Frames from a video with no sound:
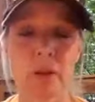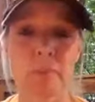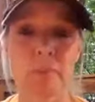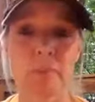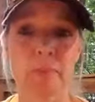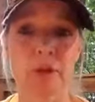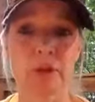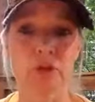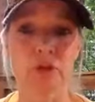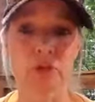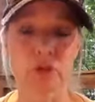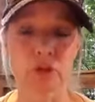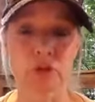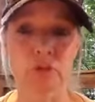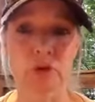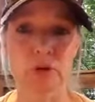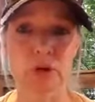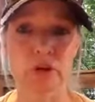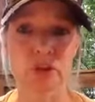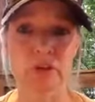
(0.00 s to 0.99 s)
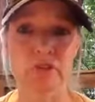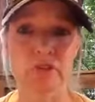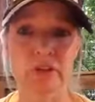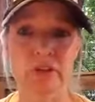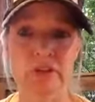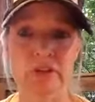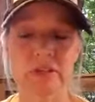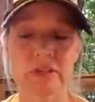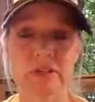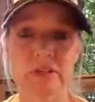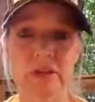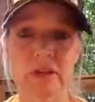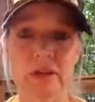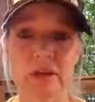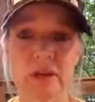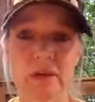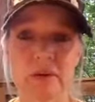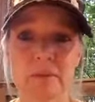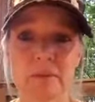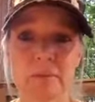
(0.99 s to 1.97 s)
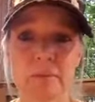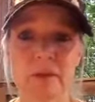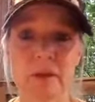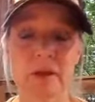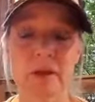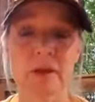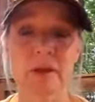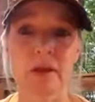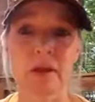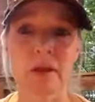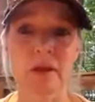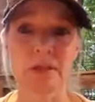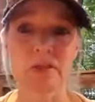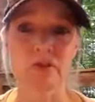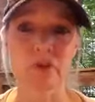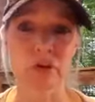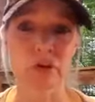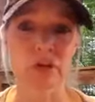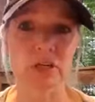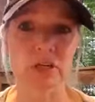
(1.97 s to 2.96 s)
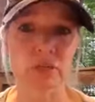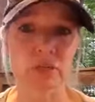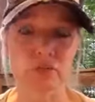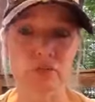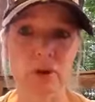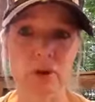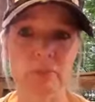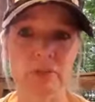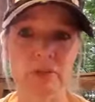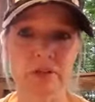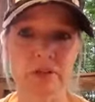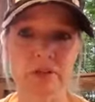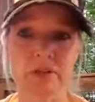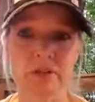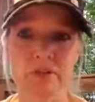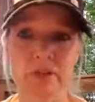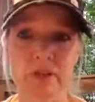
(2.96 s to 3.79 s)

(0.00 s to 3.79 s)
But too much of it is very disruptive